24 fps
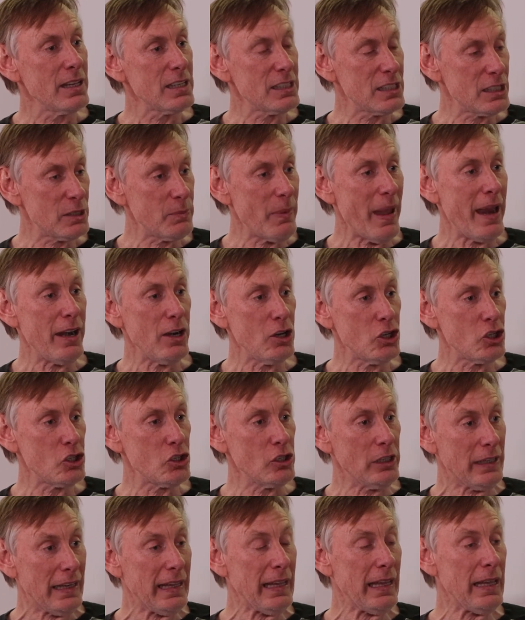
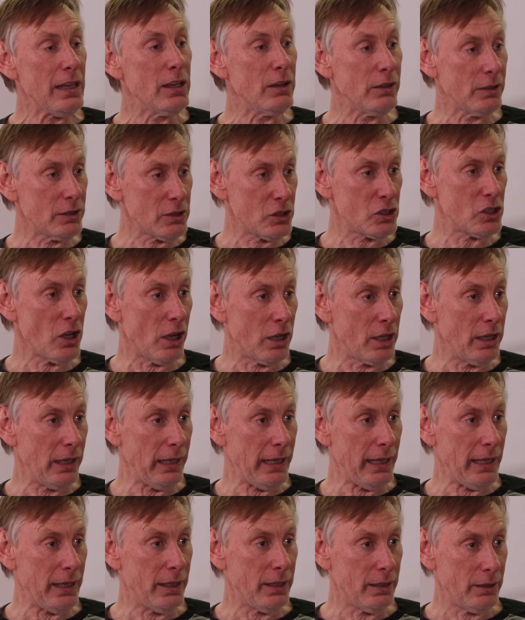Spanish League, Soccer
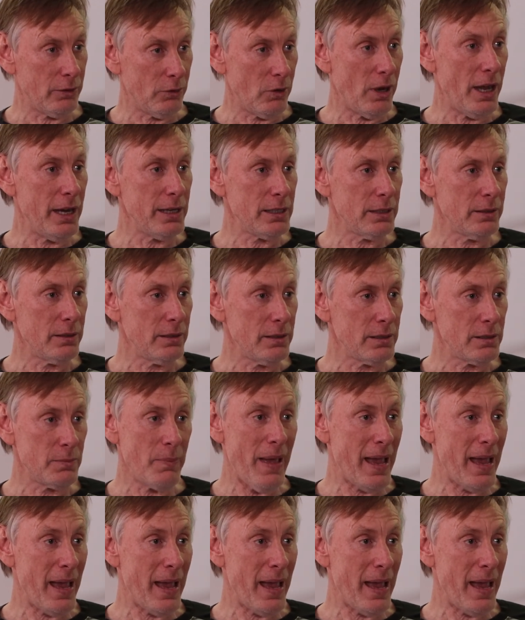League, right? It's